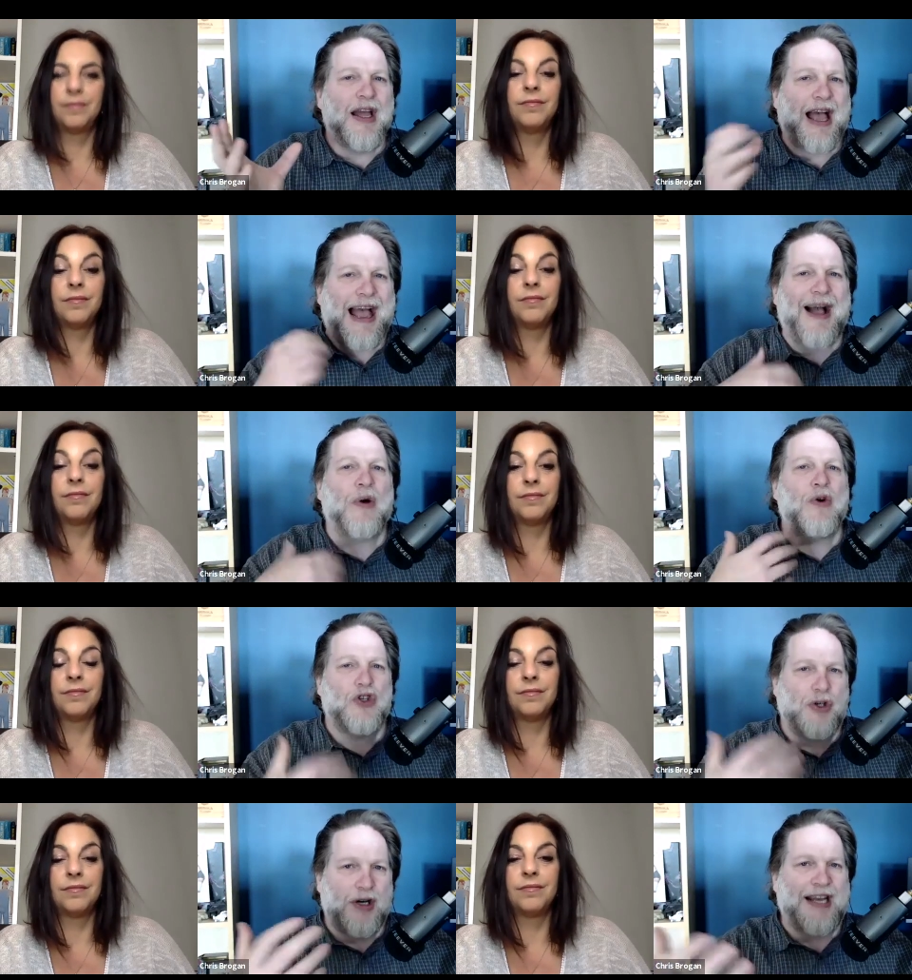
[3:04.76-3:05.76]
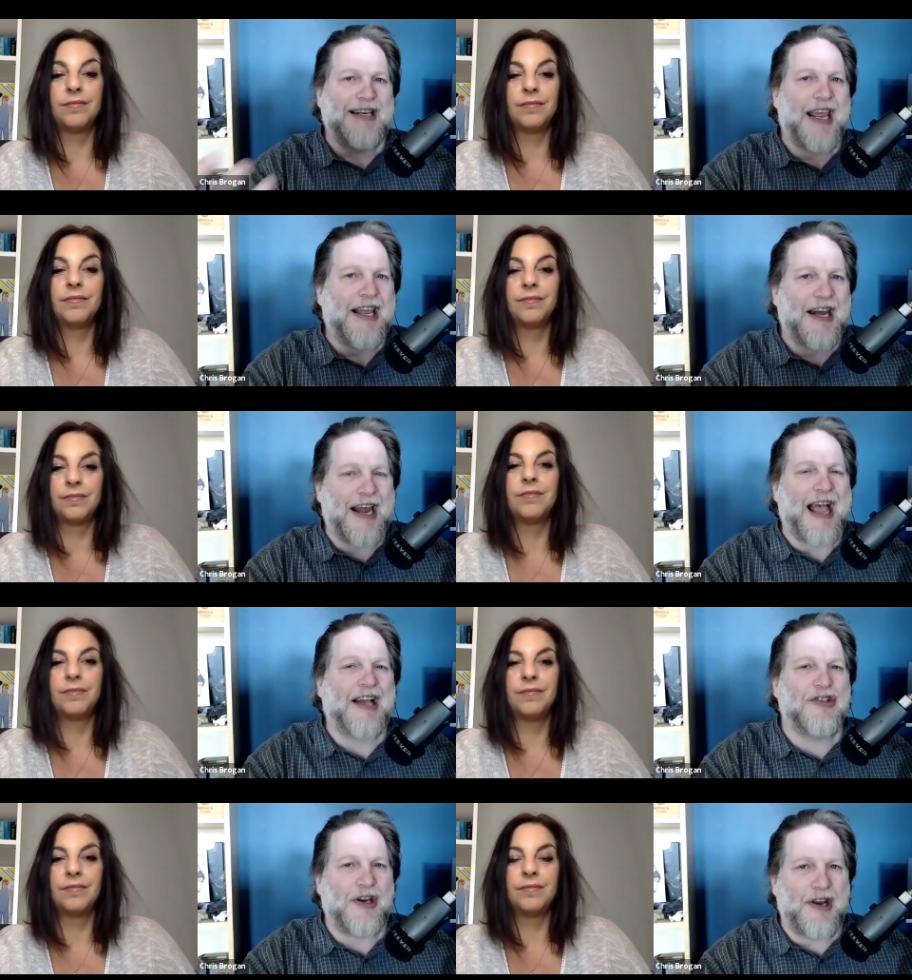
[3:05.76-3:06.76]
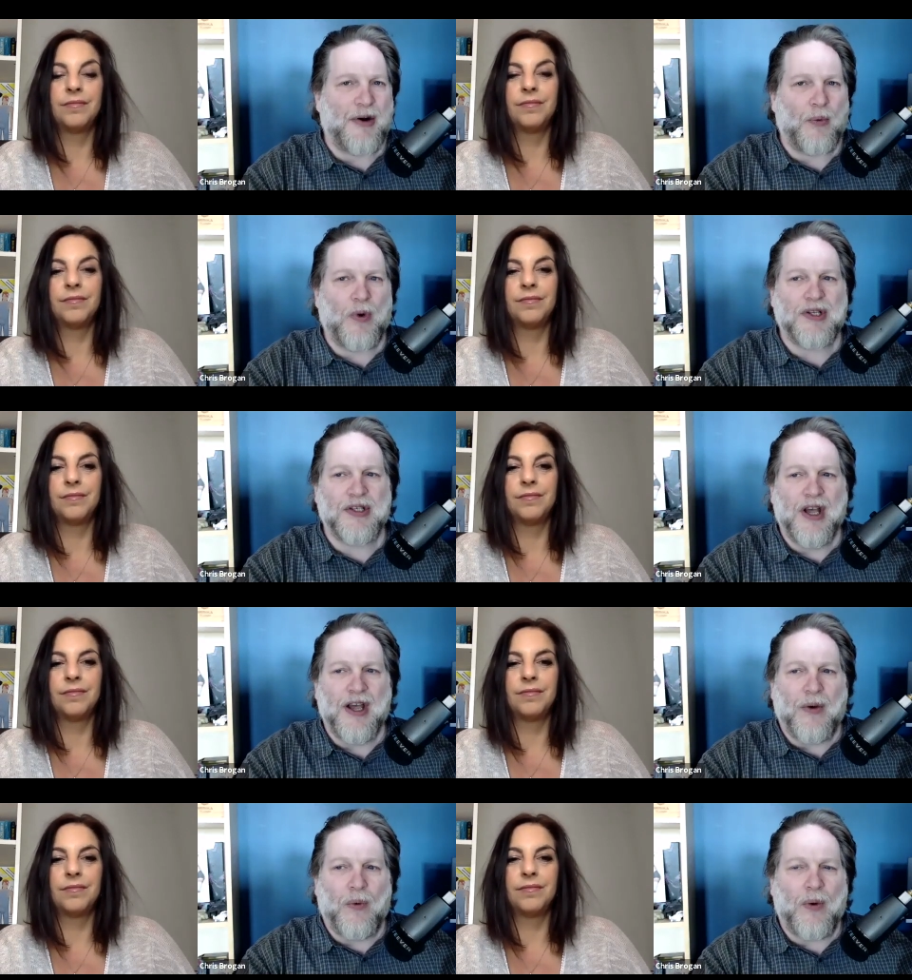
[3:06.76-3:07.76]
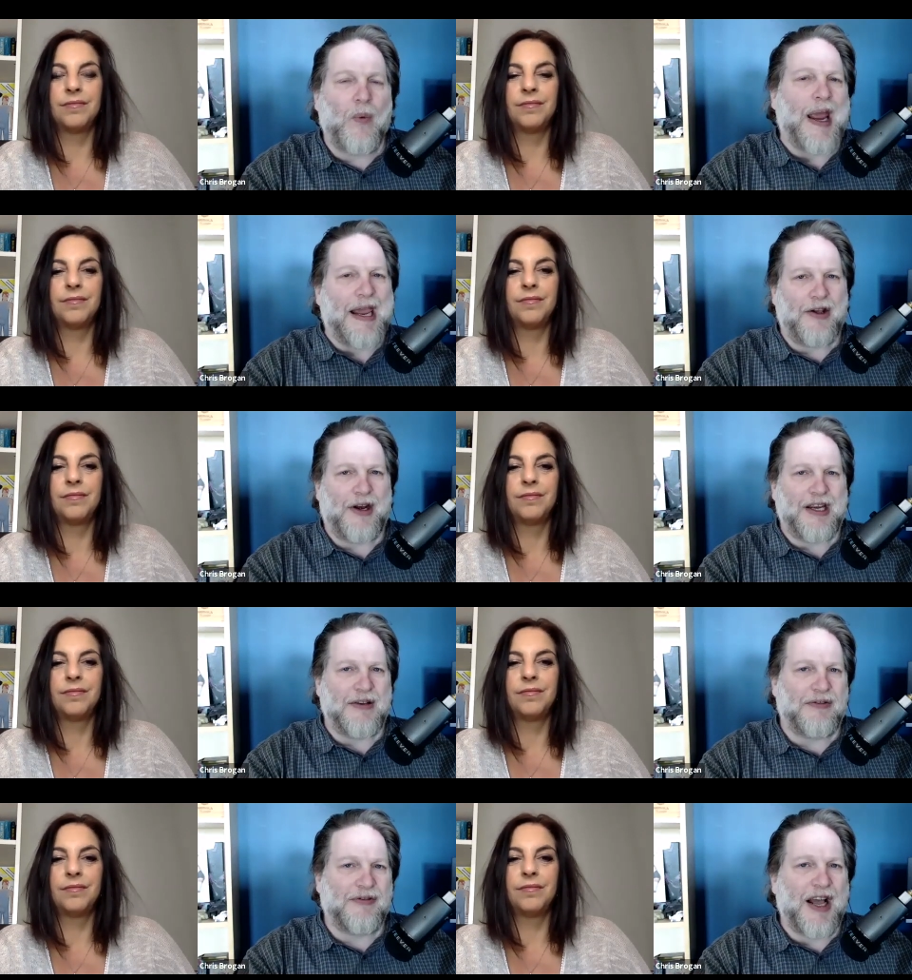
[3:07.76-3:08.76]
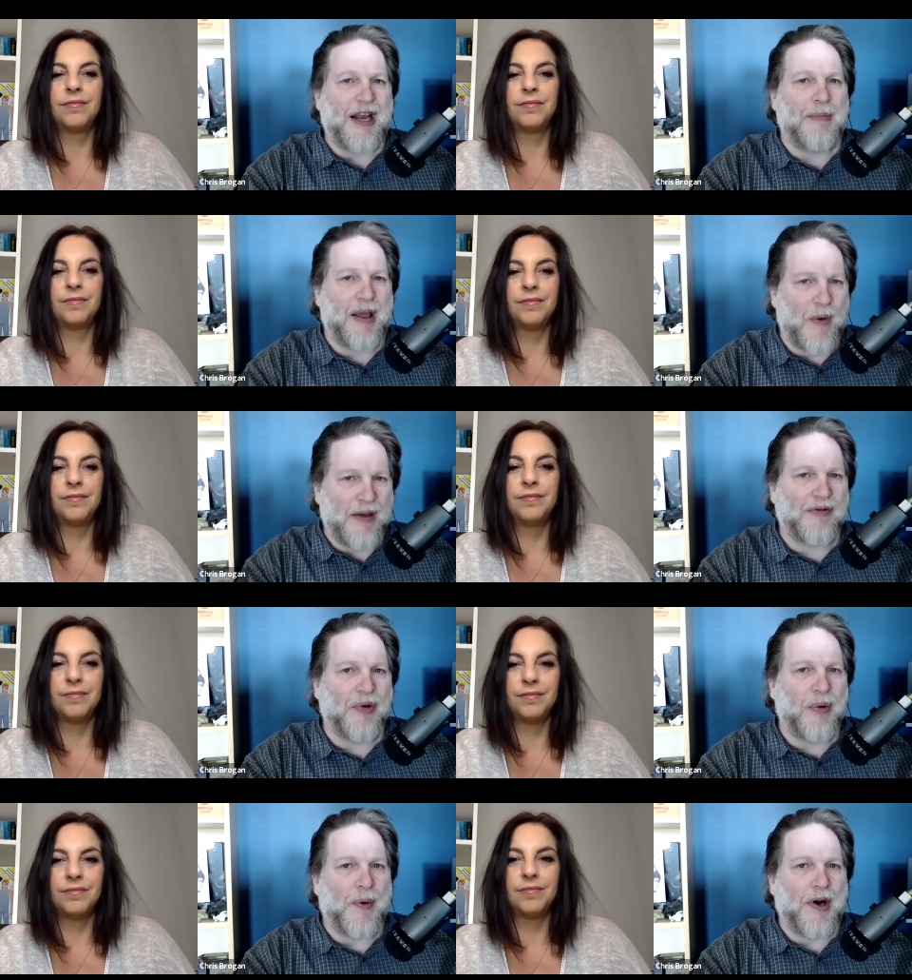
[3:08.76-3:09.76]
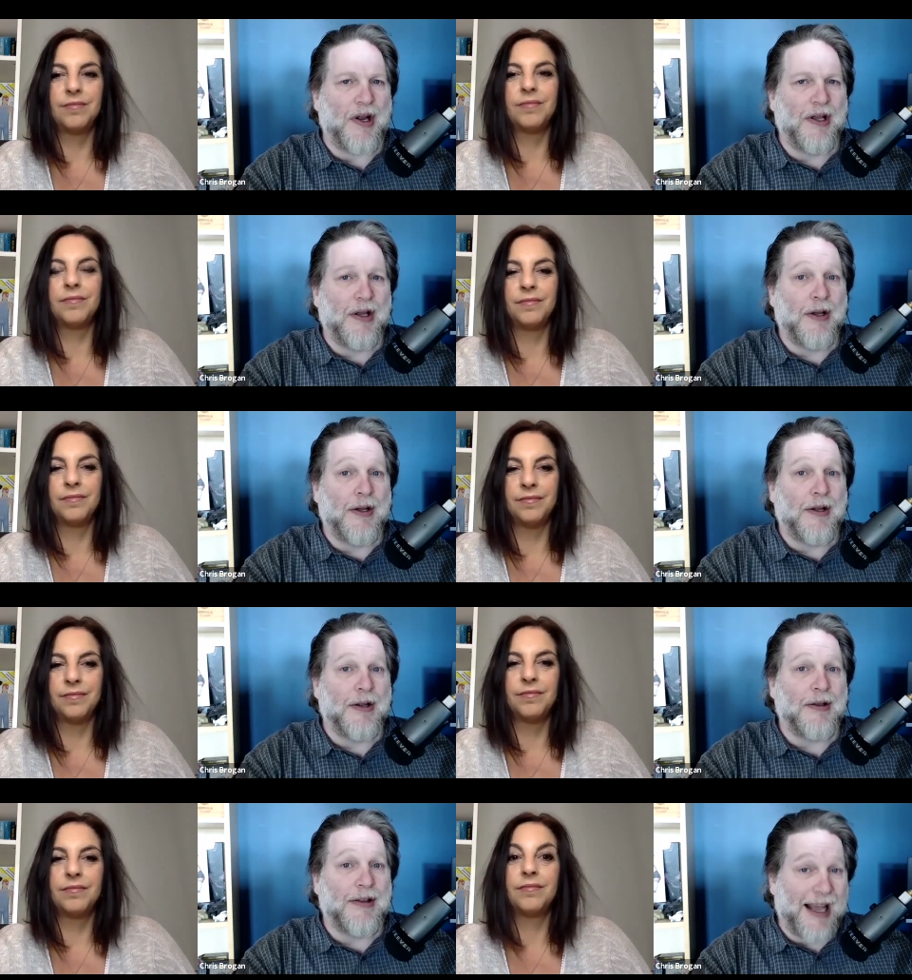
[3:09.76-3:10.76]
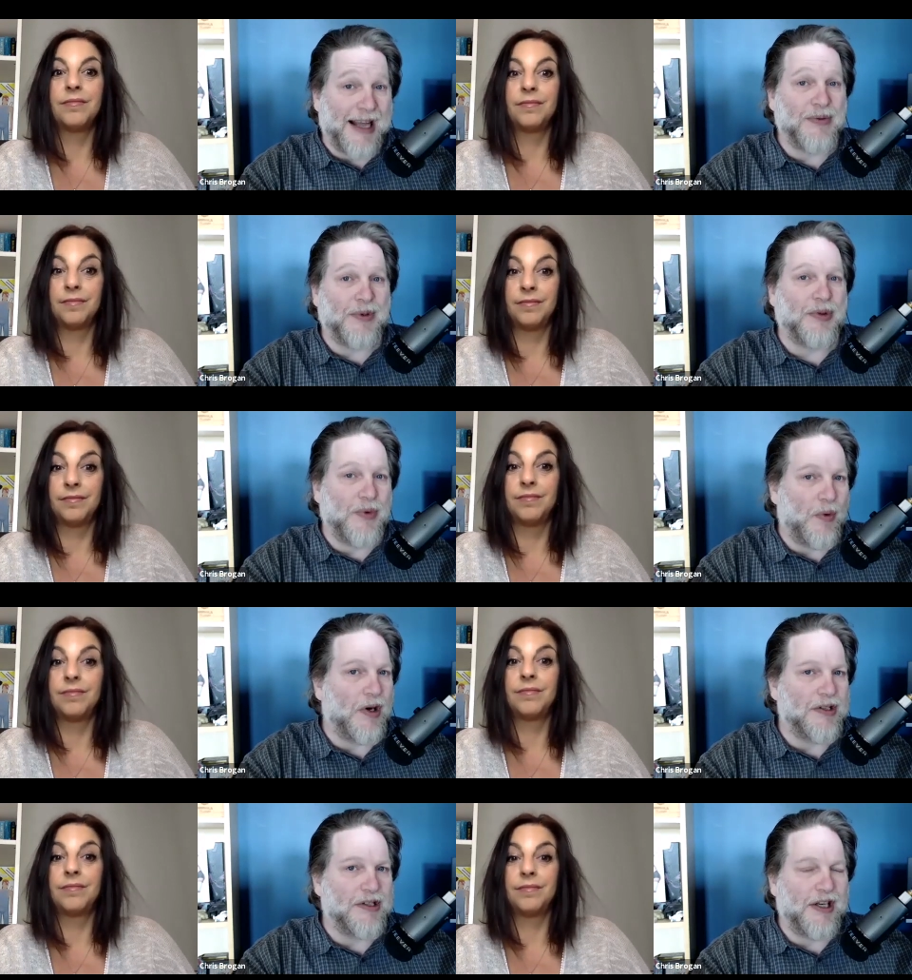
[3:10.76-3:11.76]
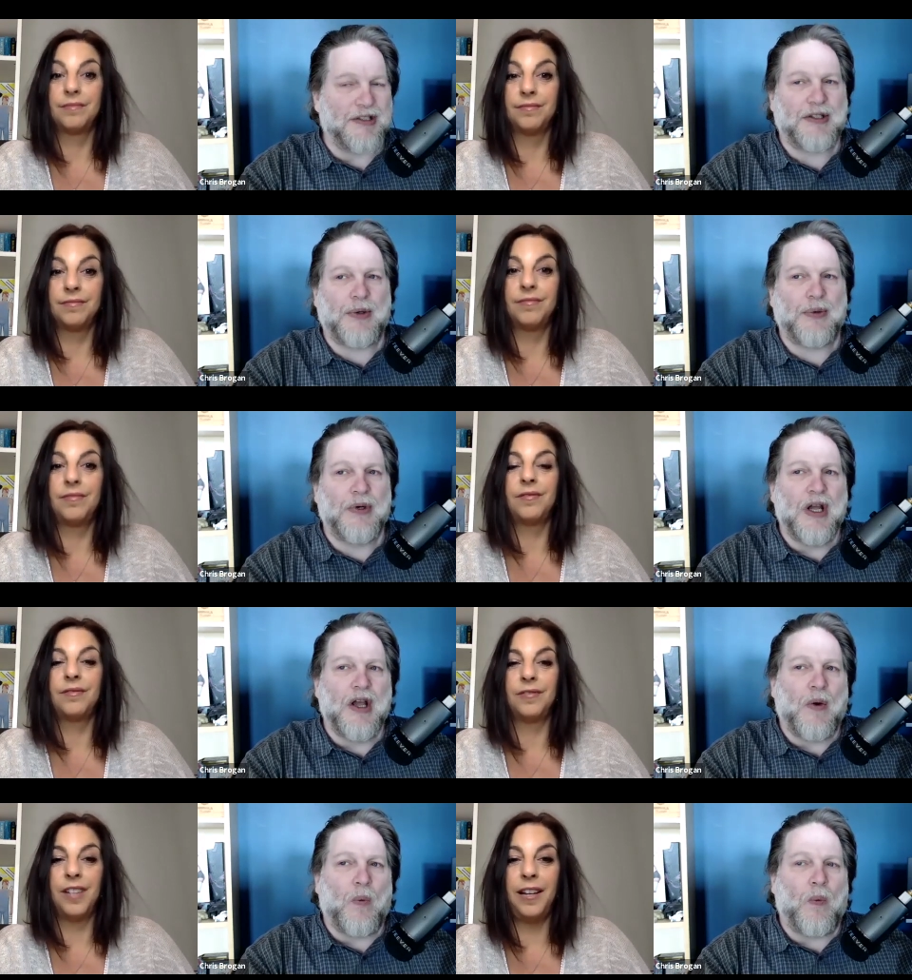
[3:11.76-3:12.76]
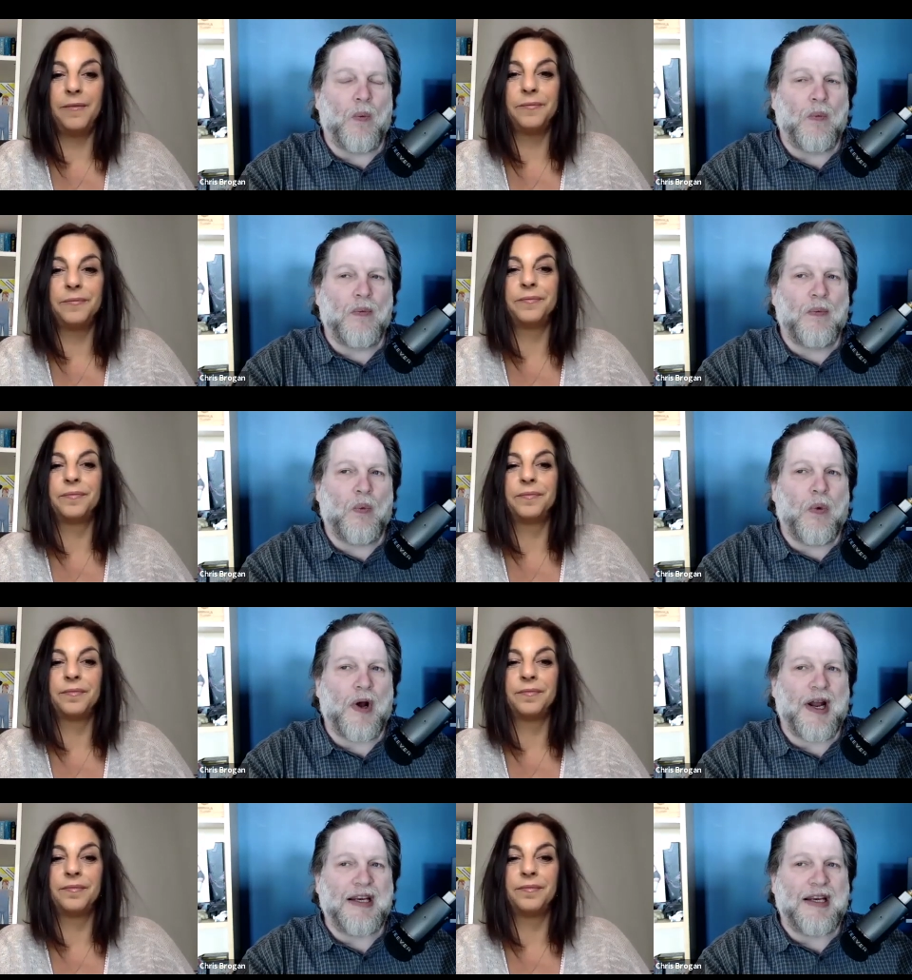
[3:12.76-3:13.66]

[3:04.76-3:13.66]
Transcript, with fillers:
Speaker 1: how should I take an action here? What's, What way could I define my way forward? That's what three words does. So what I